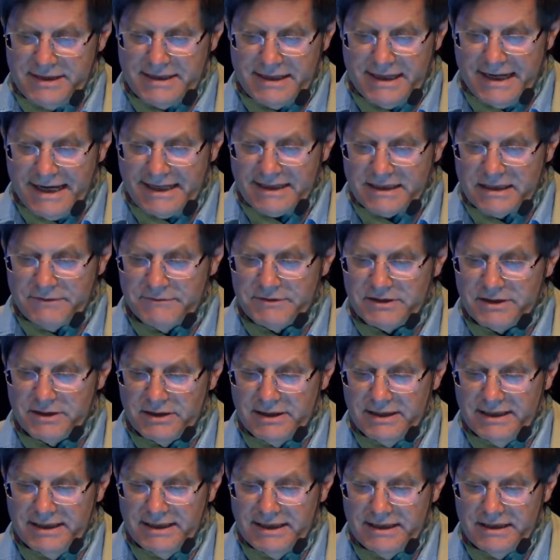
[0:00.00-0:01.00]
a selective
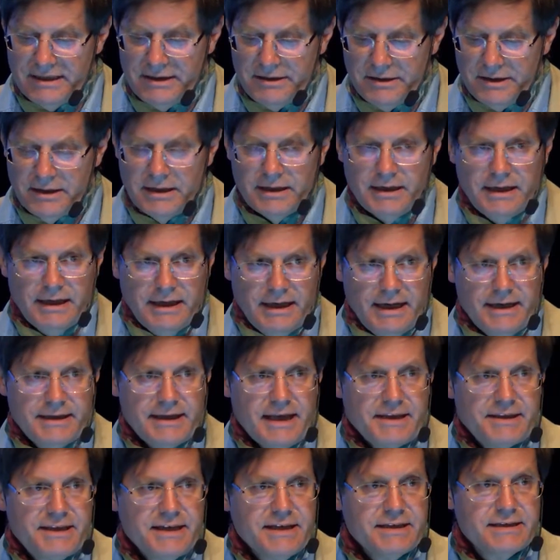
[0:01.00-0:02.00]
screening. And
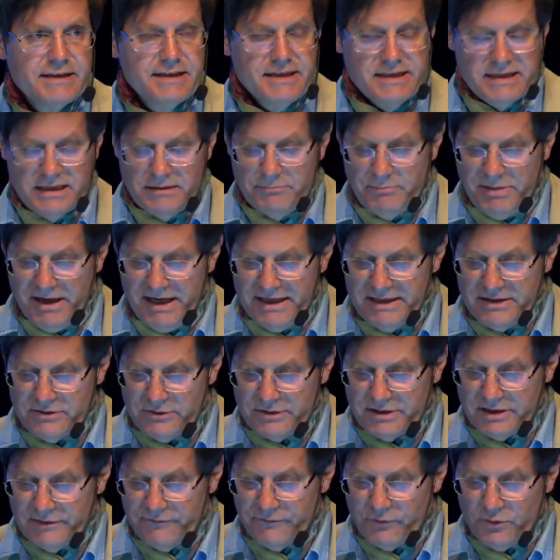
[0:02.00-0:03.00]
I think this depends
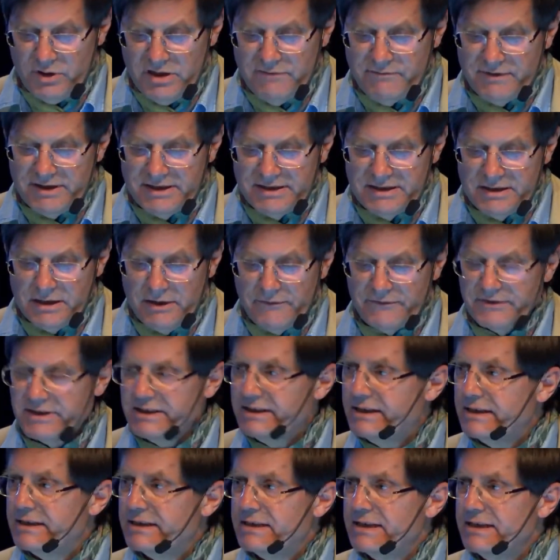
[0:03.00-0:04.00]
on the frequency of the
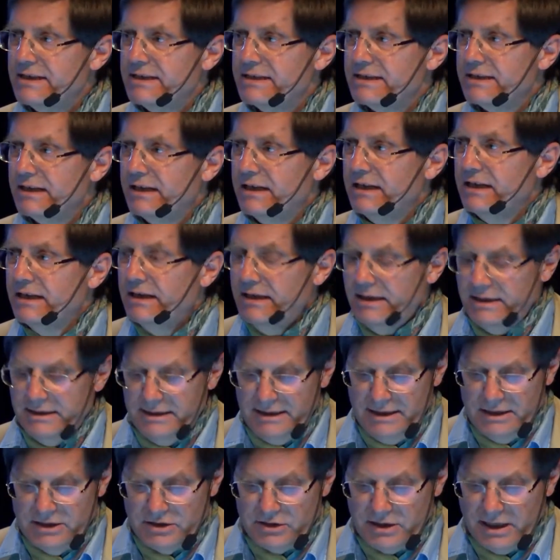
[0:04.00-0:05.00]
disease in
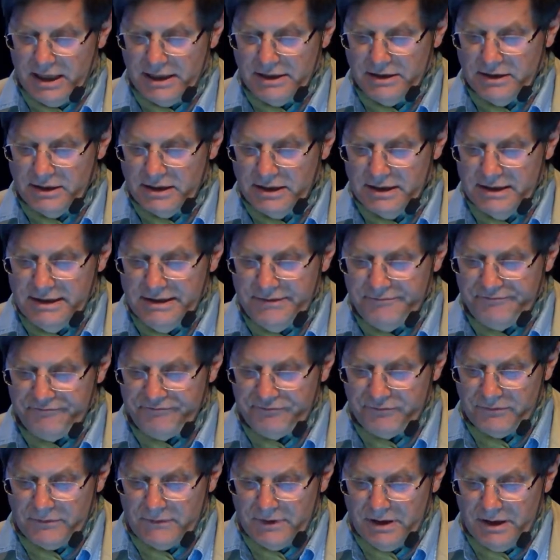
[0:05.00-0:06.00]
each country.
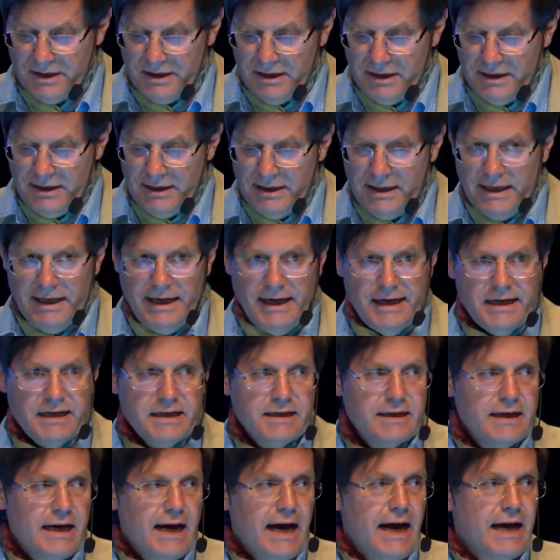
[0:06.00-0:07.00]

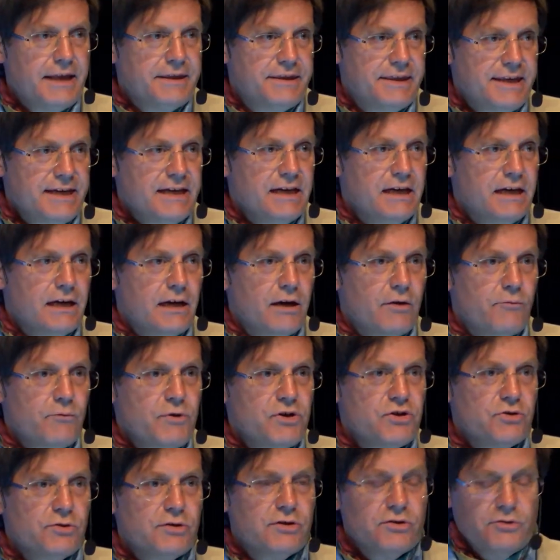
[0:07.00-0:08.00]
And I think
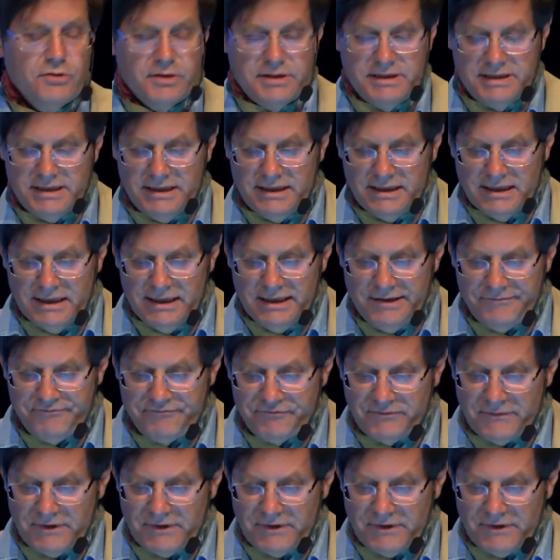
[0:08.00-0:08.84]
we should consider